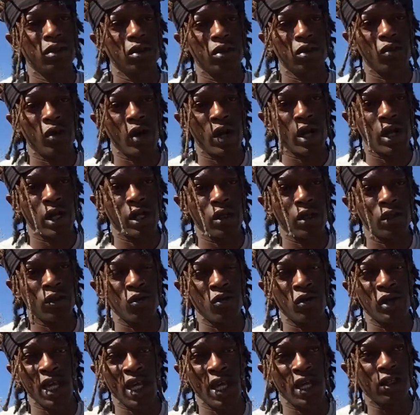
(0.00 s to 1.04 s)
right? You
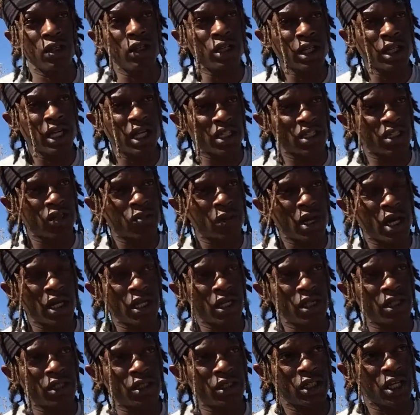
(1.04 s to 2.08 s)
can't look at somebody
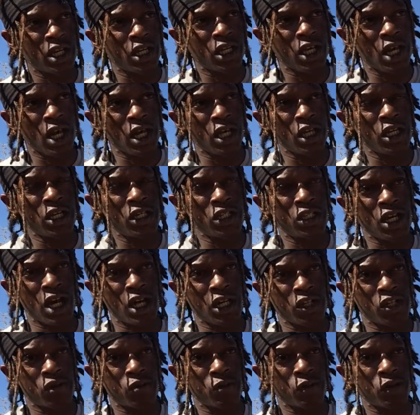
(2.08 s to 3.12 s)
and say, yeah, he's had a
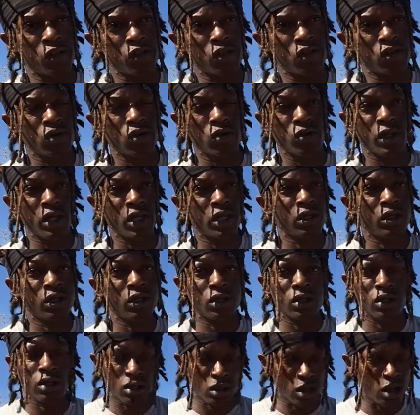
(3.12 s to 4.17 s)
spiritual awakening.
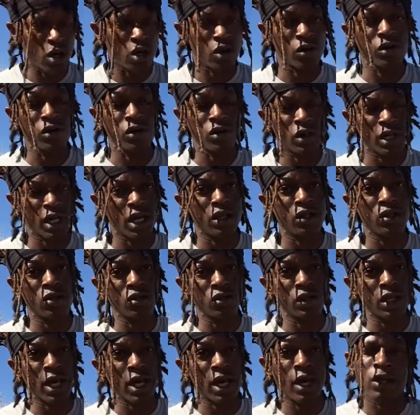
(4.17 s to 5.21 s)
No, you can't do
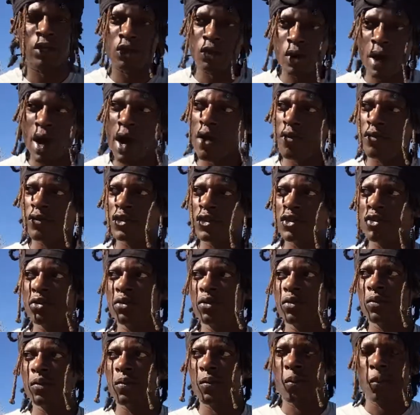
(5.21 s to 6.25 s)
that. You have
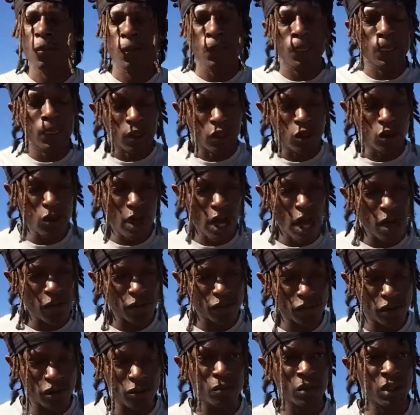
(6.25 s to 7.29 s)

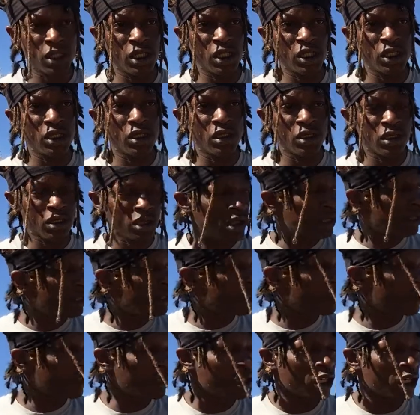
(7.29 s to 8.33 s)
to be
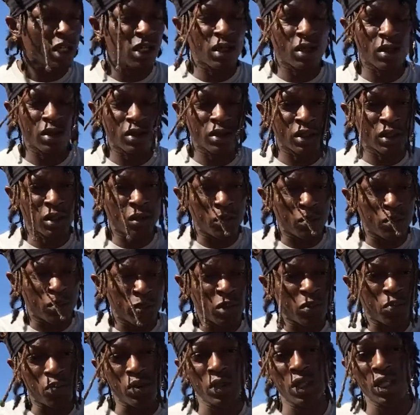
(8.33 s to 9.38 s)
the
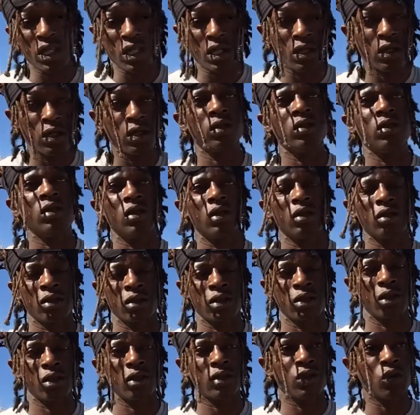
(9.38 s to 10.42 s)
being,
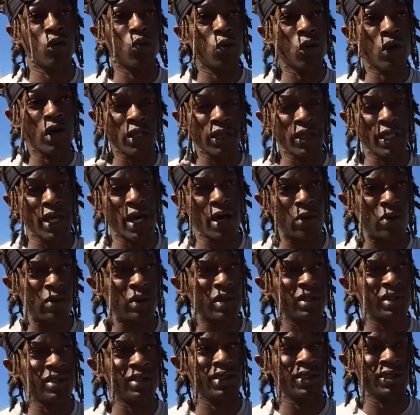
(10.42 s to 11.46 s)
the one that
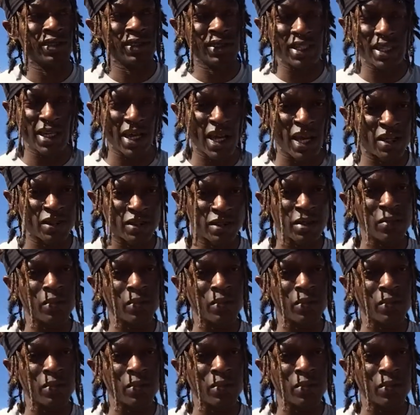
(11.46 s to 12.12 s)
was sent as the